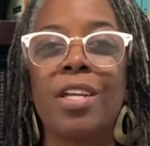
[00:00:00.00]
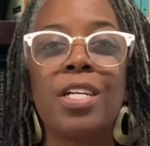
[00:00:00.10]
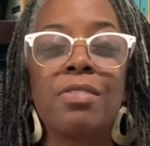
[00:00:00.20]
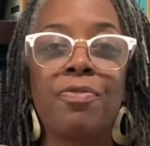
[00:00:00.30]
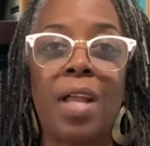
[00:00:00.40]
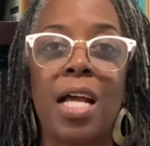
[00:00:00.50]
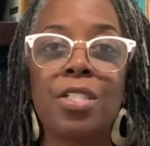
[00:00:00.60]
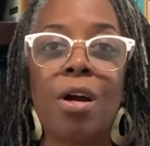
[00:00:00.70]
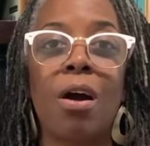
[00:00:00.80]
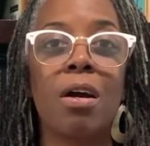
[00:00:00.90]
There's
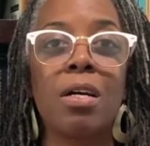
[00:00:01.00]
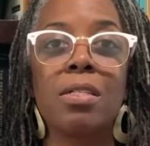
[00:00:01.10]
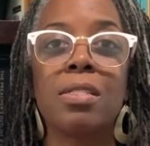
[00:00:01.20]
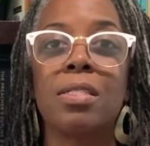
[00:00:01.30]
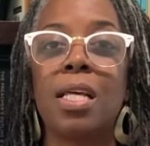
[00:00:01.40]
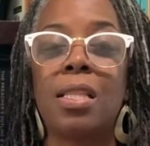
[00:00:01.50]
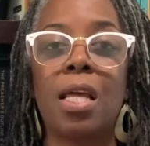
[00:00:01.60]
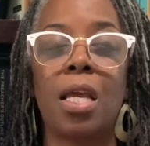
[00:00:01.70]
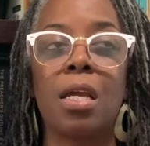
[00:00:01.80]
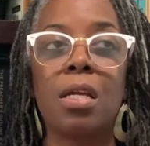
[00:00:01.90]
flashcards that
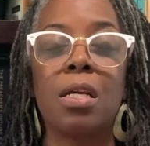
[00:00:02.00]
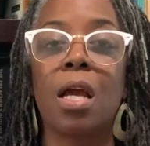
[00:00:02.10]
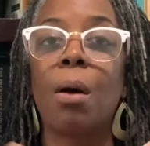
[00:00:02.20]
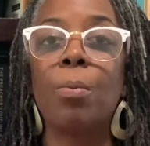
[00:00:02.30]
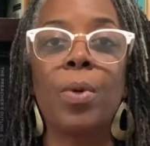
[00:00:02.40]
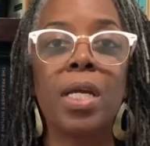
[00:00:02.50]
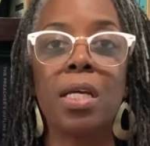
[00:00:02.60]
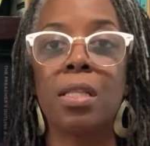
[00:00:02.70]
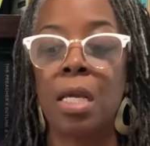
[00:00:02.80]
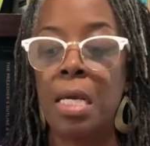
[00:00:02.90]
they come
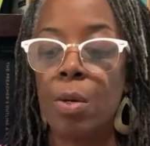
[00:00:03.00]
with